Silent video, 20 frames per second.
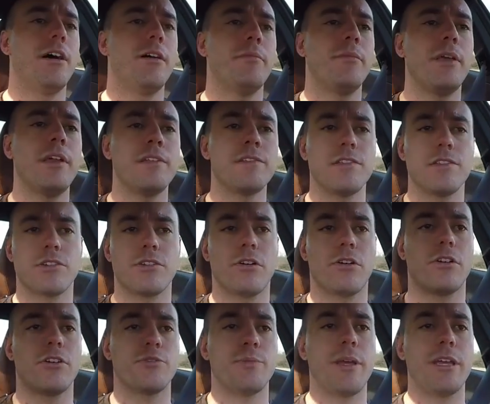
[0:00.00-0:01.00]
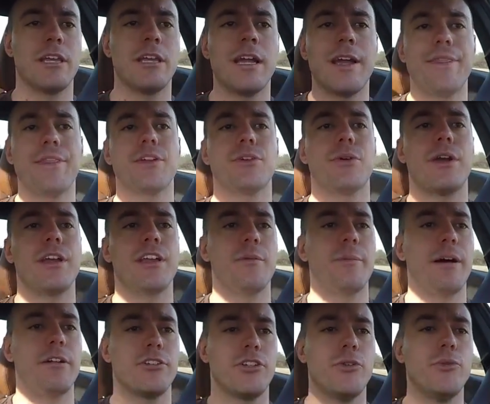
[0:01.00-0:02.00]
means this car is making at the crank
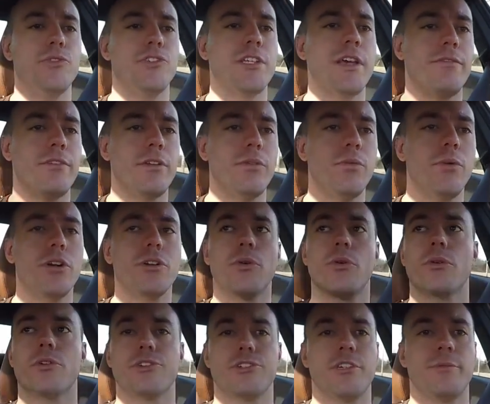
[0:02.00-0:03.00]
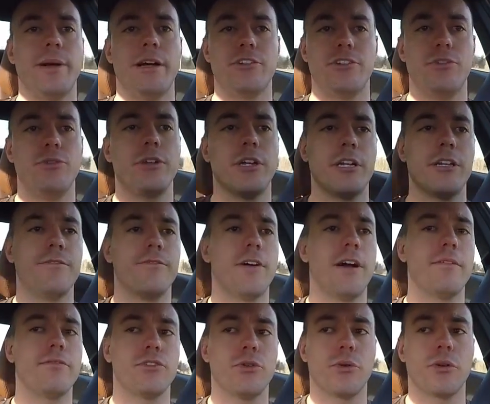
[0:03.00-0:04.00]
about 271 horse and about
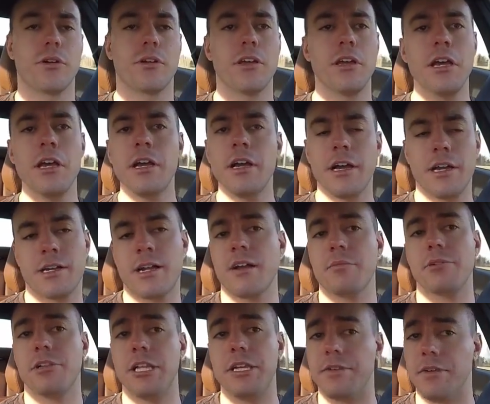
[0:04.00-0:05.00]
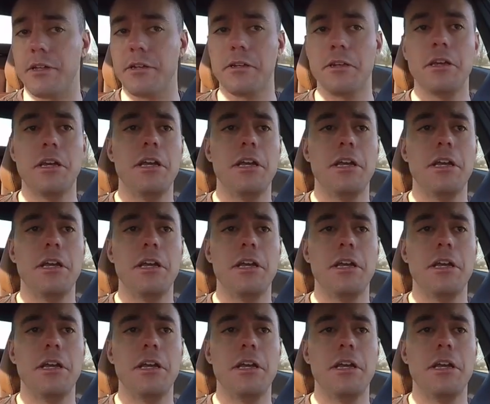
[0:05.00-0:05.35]
295 torque. And I believe it.